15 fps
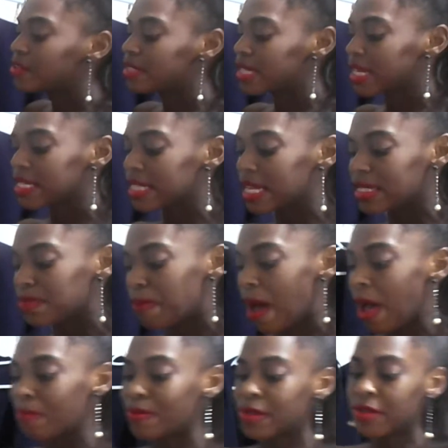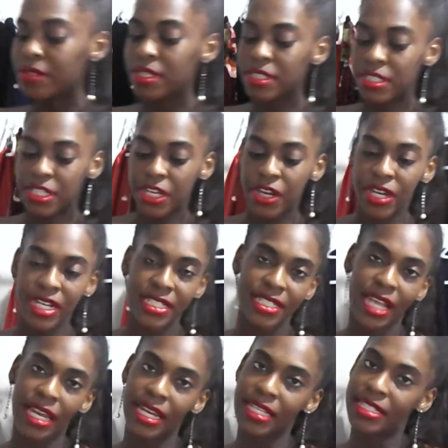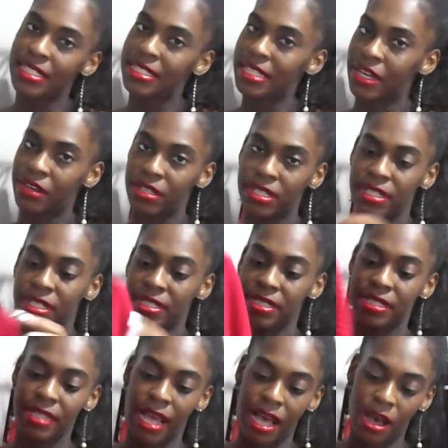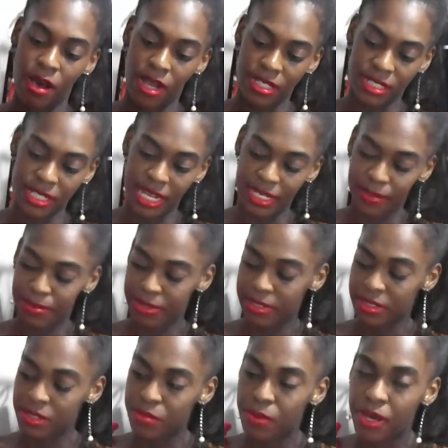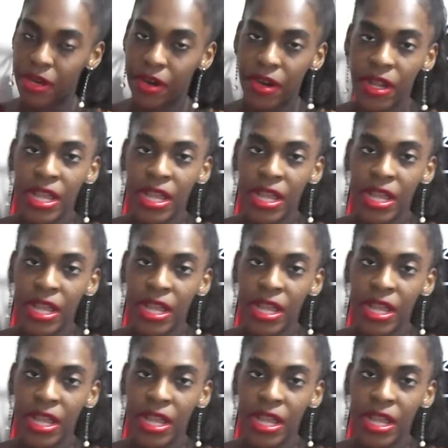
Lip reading: thing that's popular this year, and it's not necessarily this style, I just had to pick the sweater,